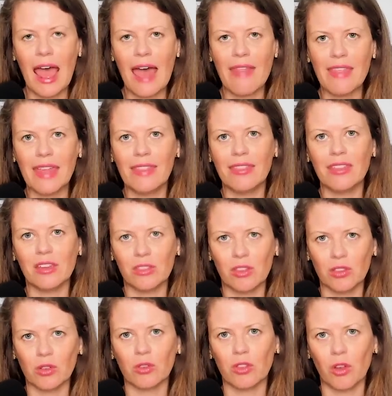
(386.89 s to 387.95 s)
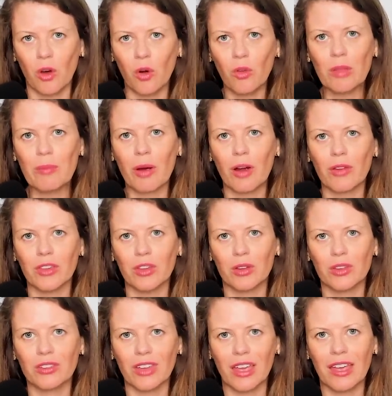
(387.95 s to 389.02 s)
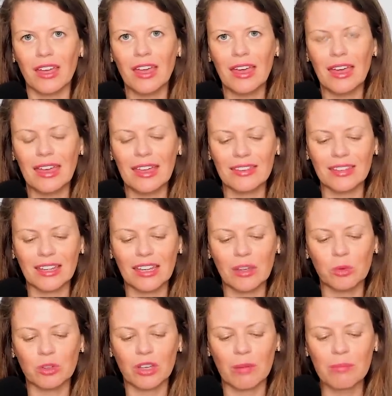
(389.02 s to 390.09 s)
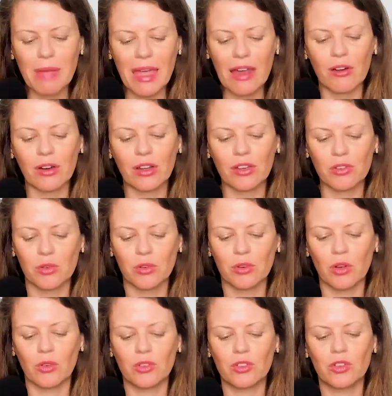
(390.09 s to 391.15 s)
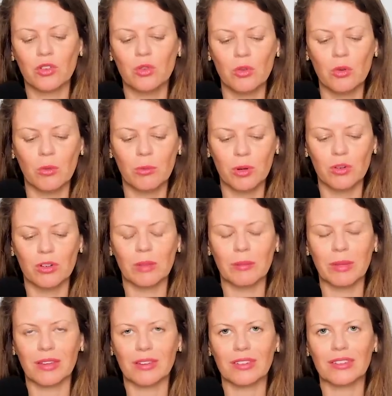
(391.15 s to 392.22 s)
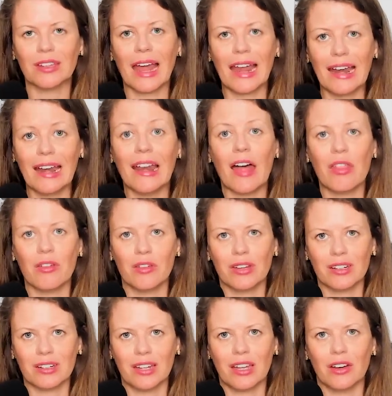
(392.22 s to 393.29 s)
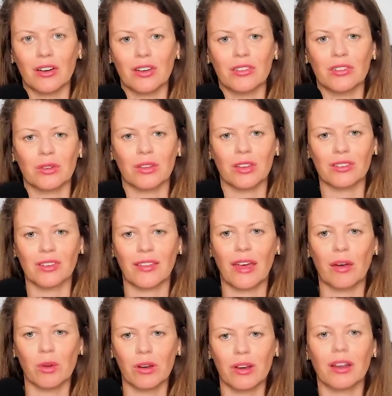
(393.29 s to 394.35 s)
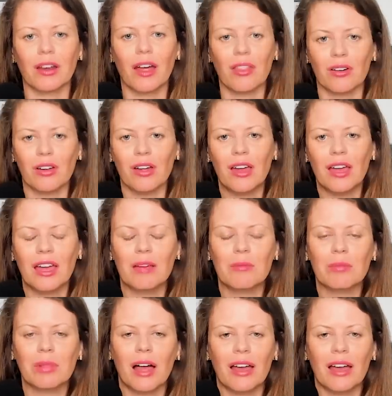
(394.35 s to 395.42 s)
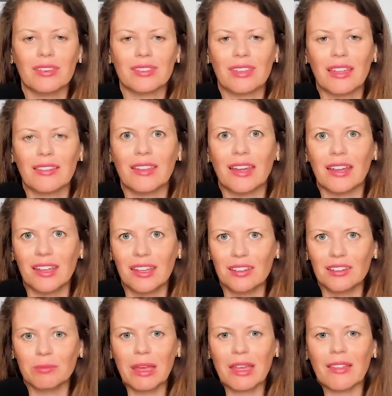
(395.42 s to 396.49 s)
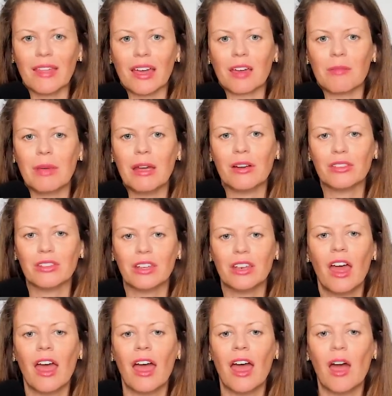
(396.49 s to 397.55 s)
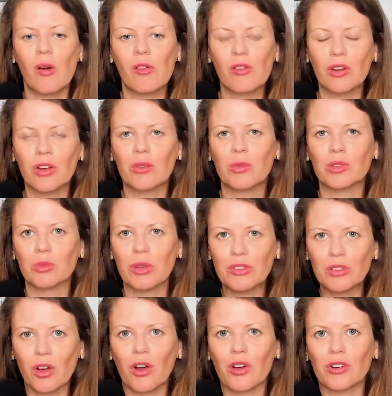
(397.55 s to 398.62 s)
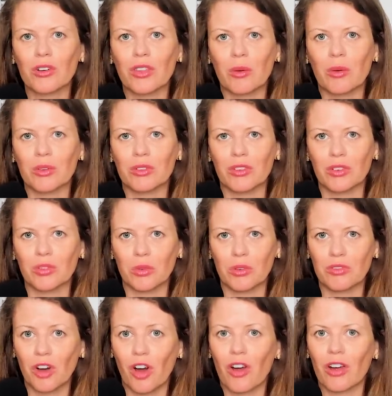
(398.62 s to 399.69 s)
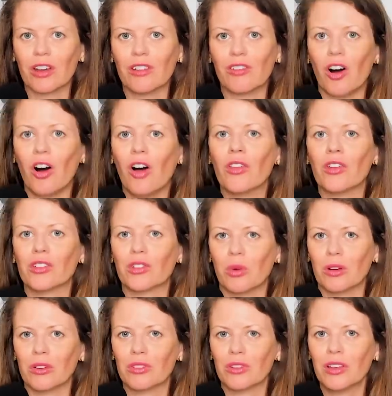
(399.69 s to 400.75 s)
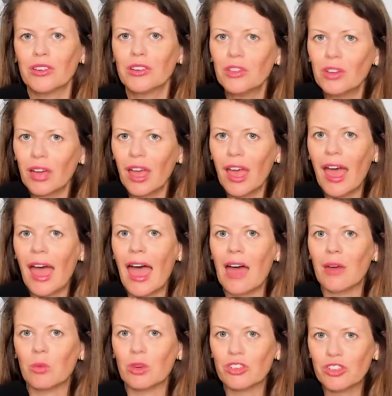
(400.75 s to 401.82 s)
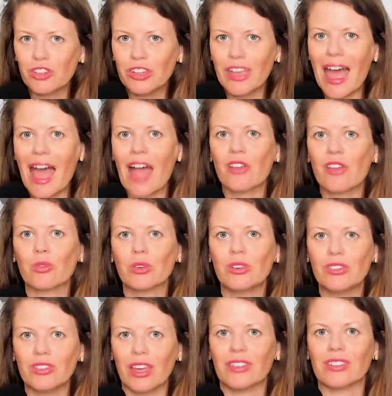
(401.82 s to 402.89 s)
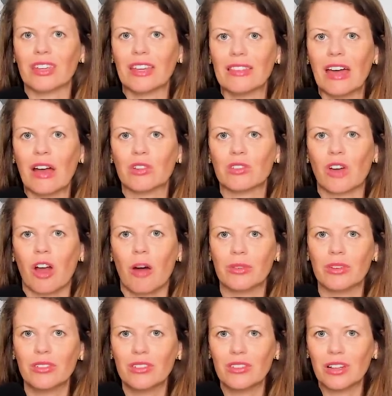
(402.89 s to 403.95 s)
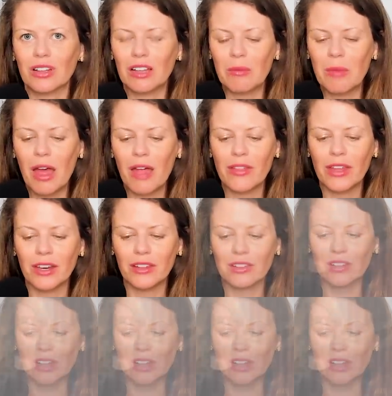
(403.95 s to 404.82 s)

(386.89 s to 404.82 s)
And then the only part that you could say is that he was comparing Trudeau to Putin because he said, and another dictator is doing this. And that word another implies that he is making that comparison. However, it was Rachel Harder that was the sort of target of all the scorn. So let's look at what she actually says in the House of Commons. This is a clip that is a